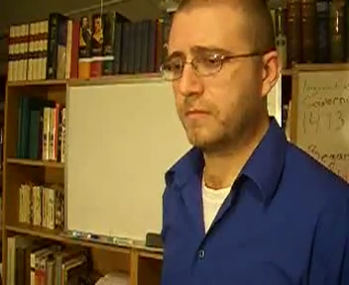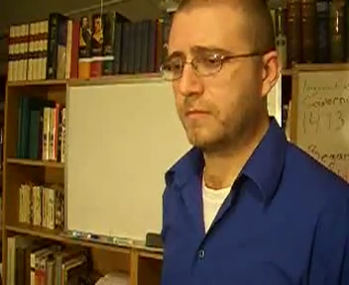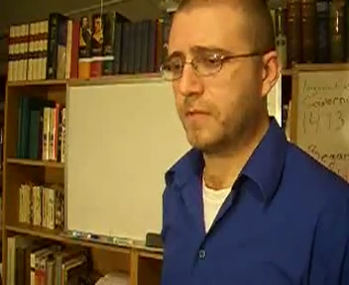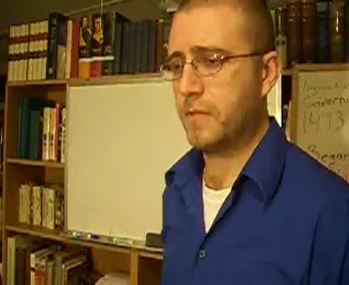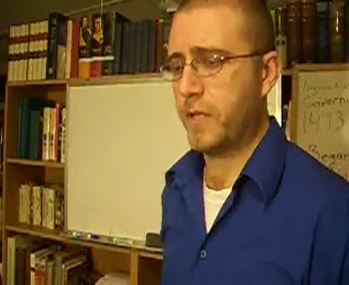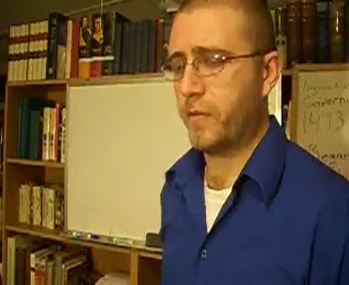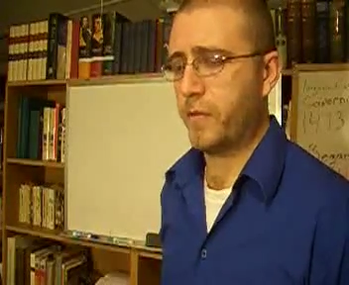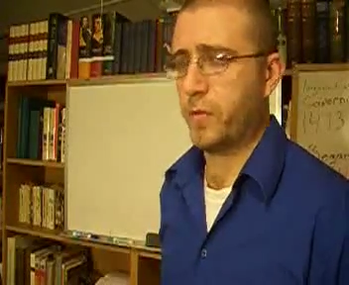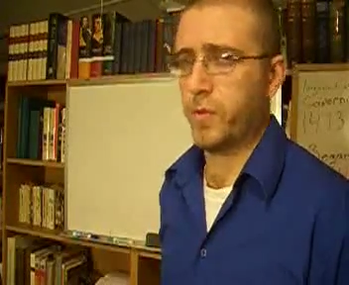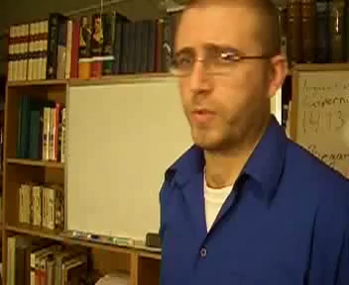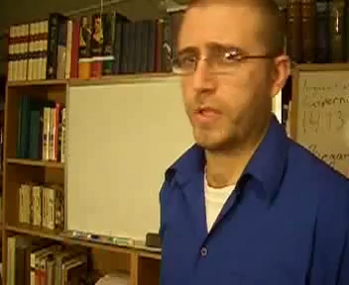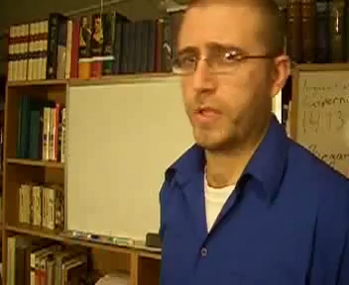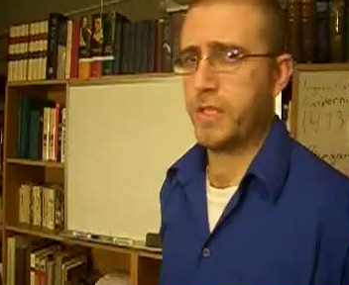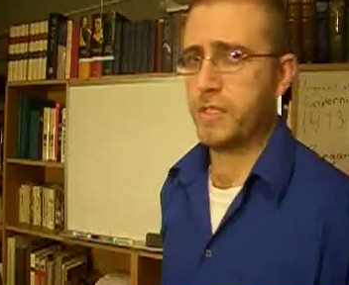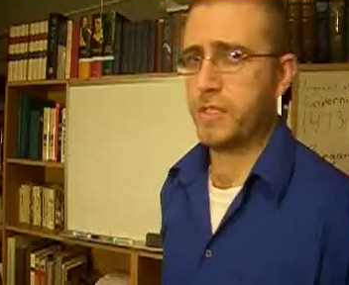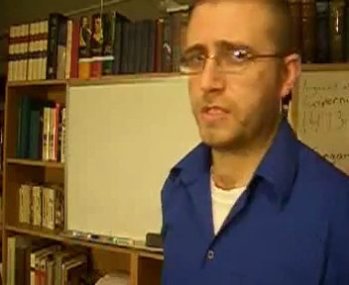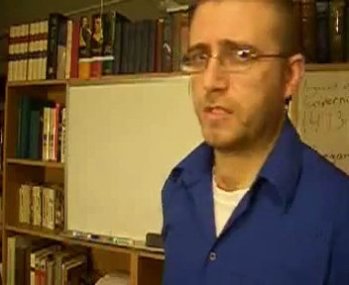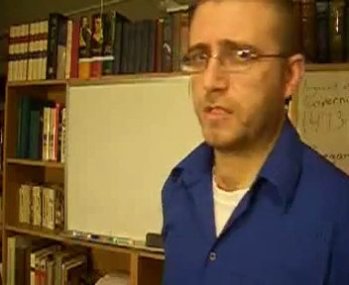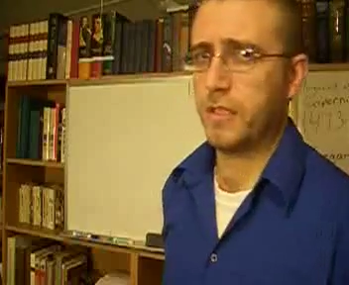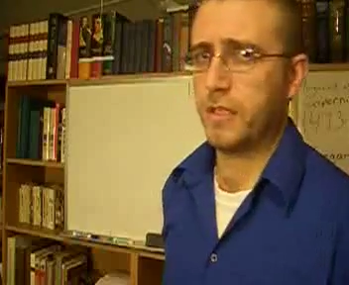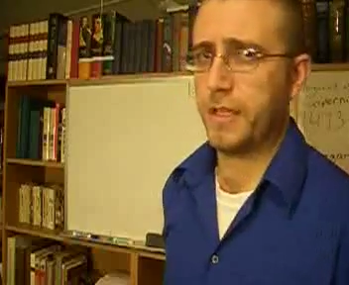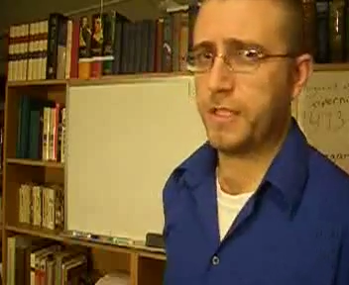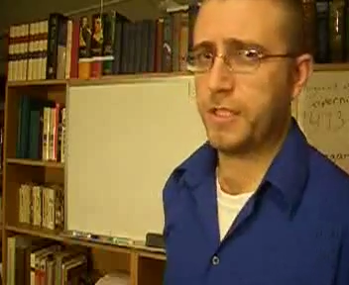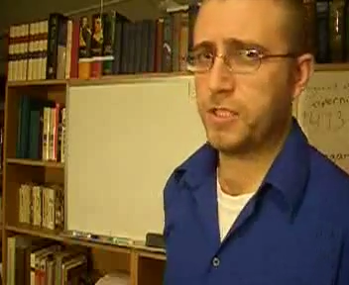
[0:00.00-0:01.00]
Everyone has
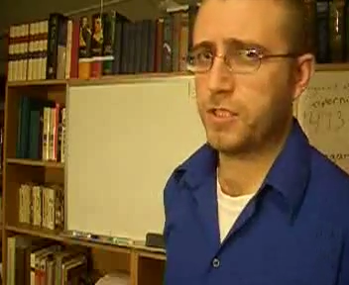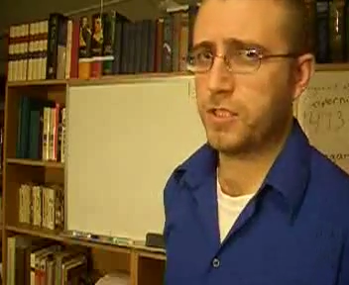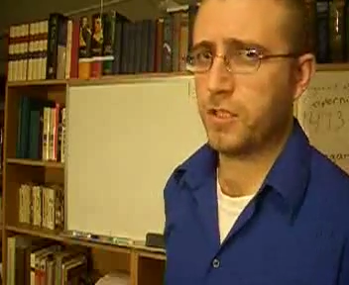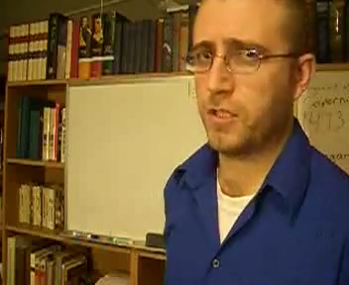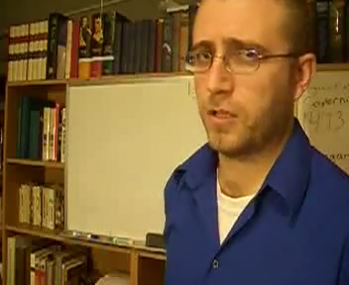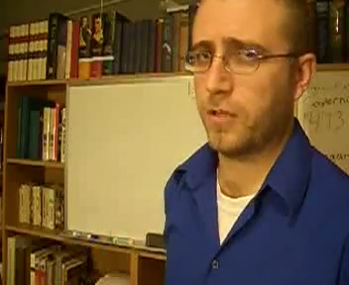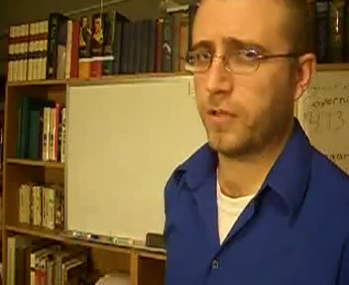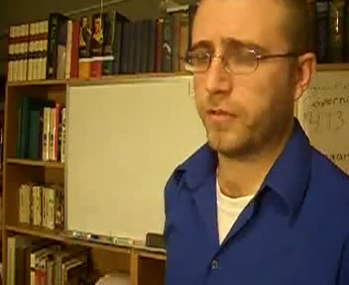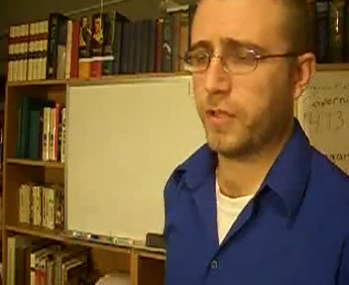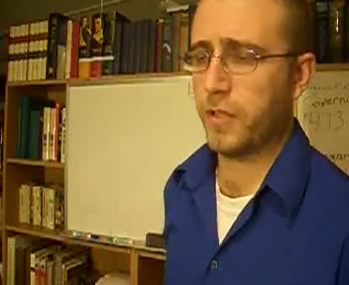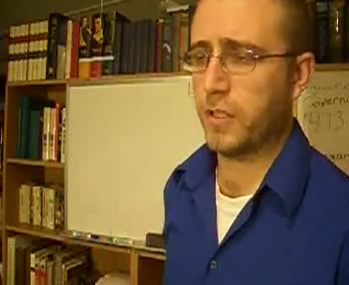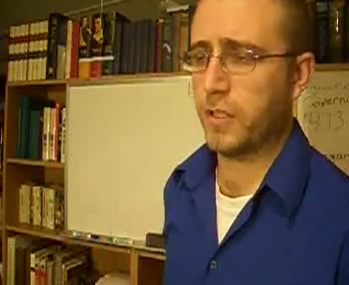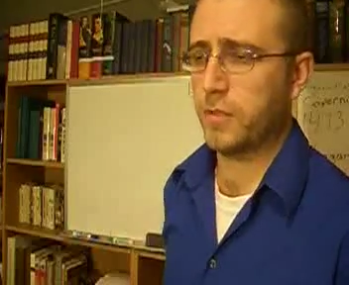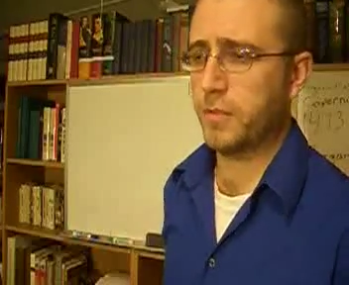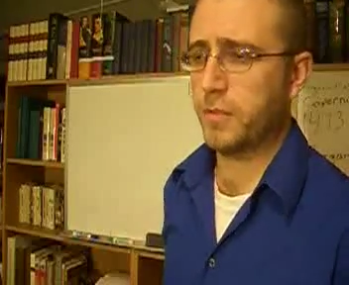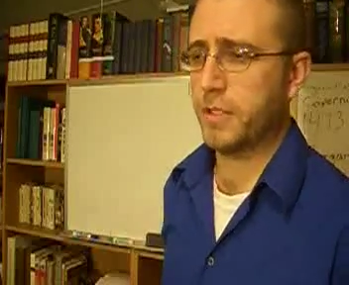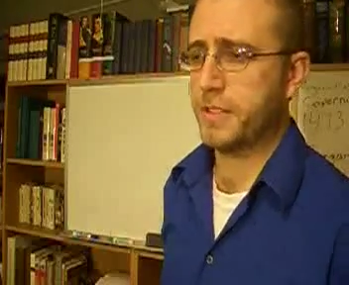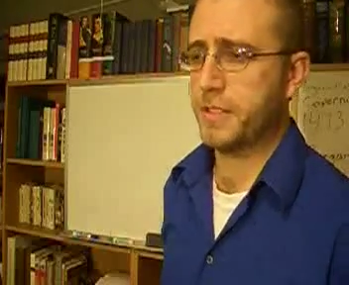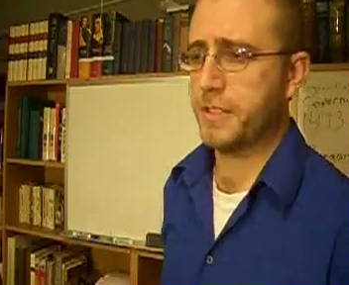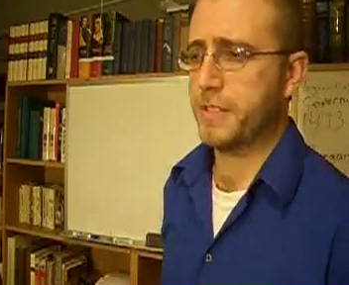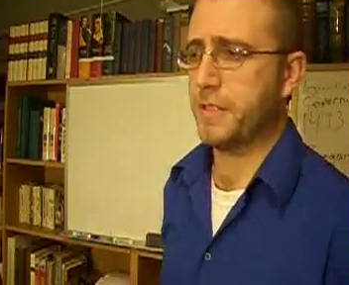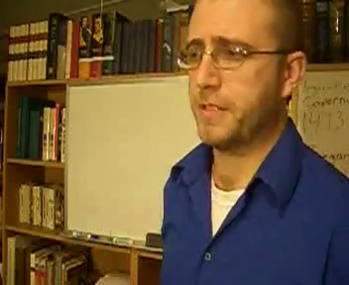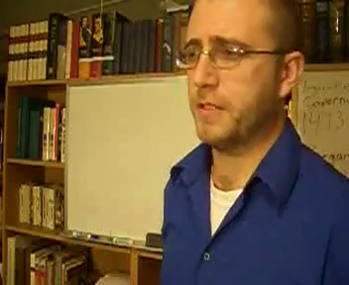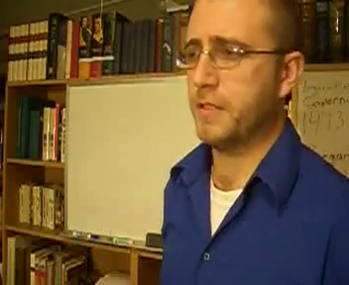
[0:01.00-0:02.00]
a glass jar available
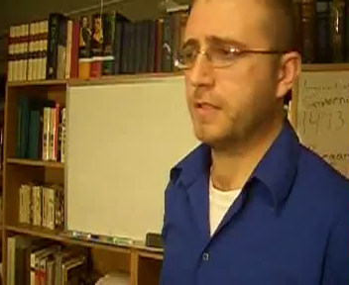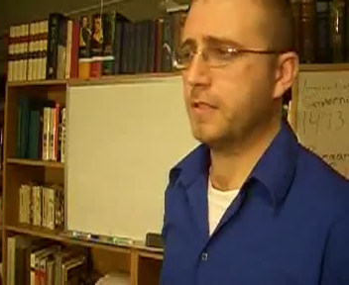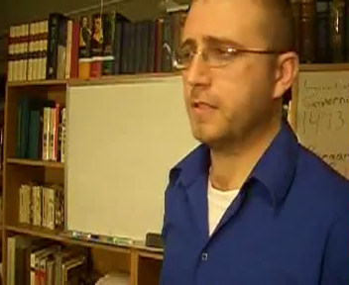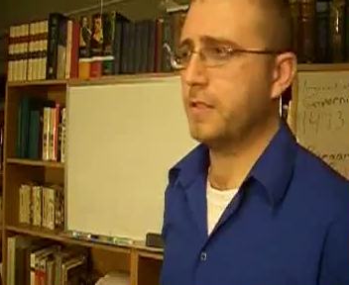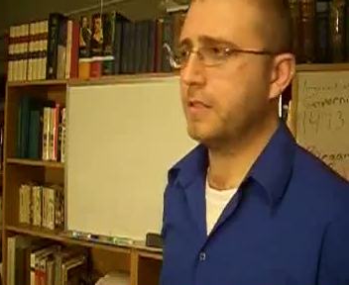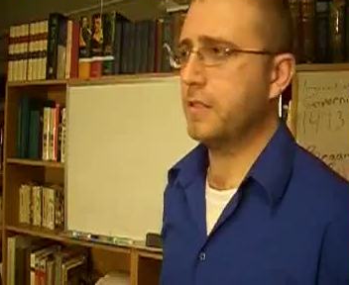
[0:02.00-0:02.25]
as the